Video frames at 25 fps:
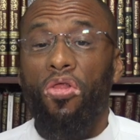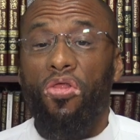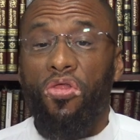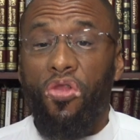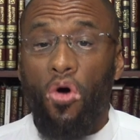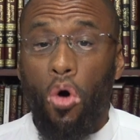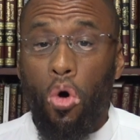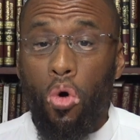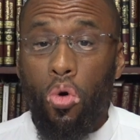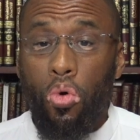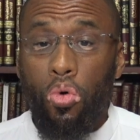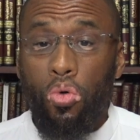
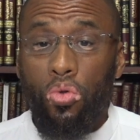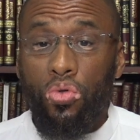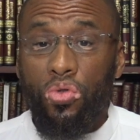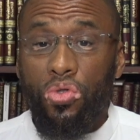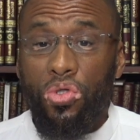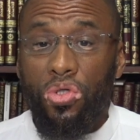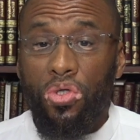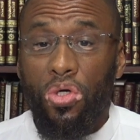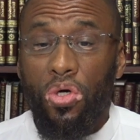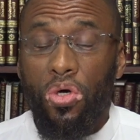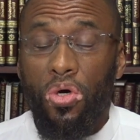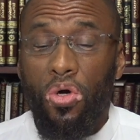
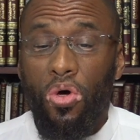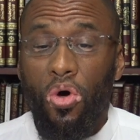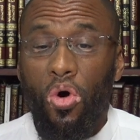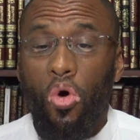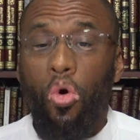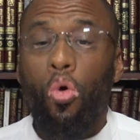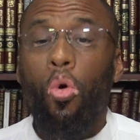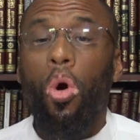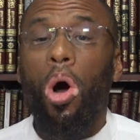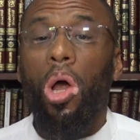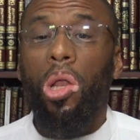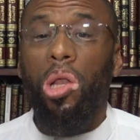those
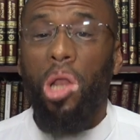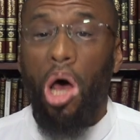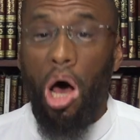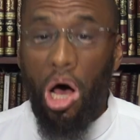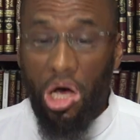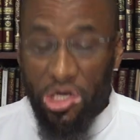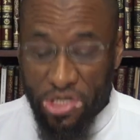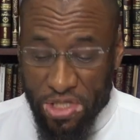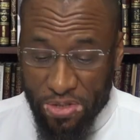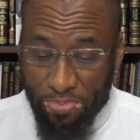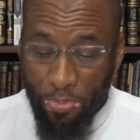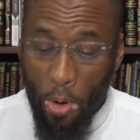who
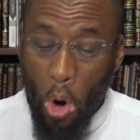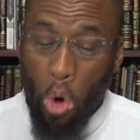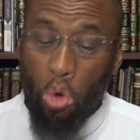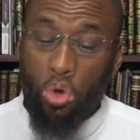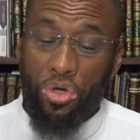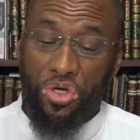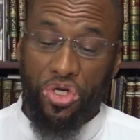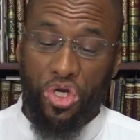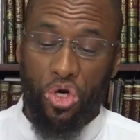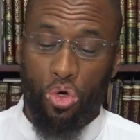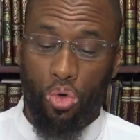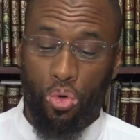Allah
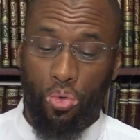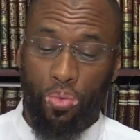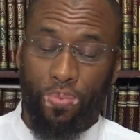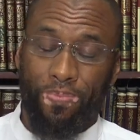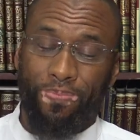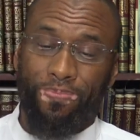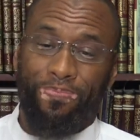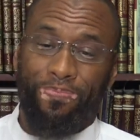spoke to.